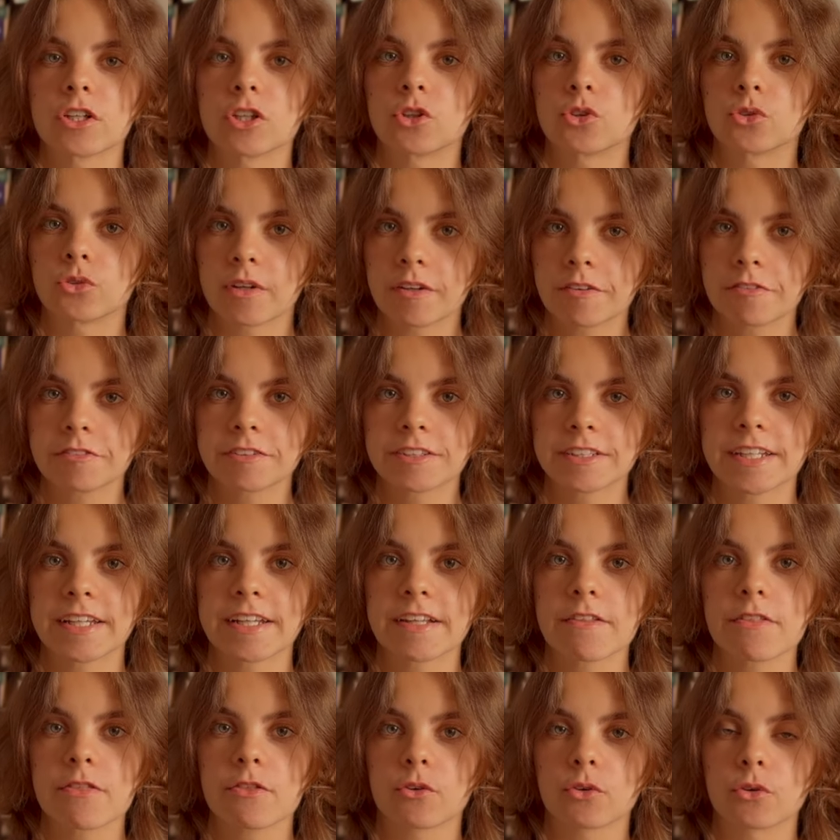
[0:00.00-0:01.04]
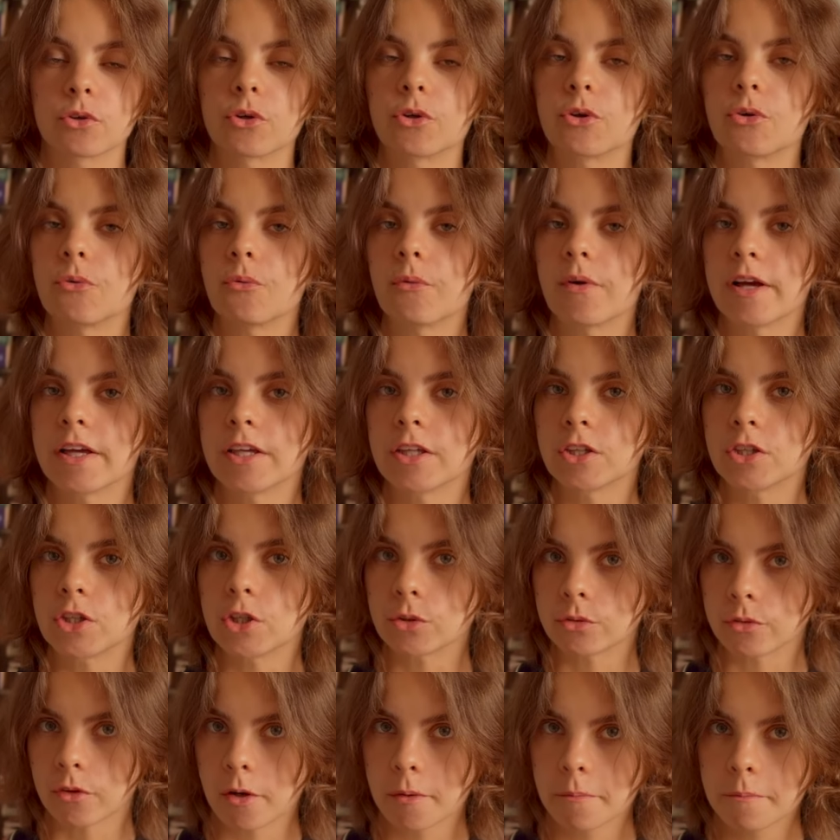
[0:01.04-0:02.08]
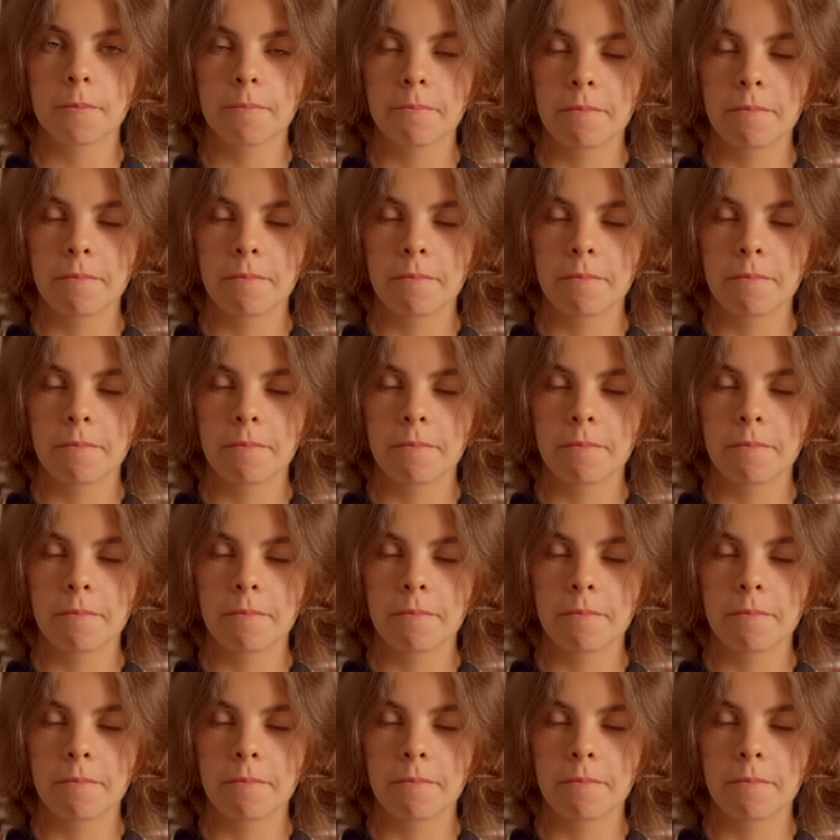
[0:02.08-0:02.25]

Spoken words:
drifting through Europe.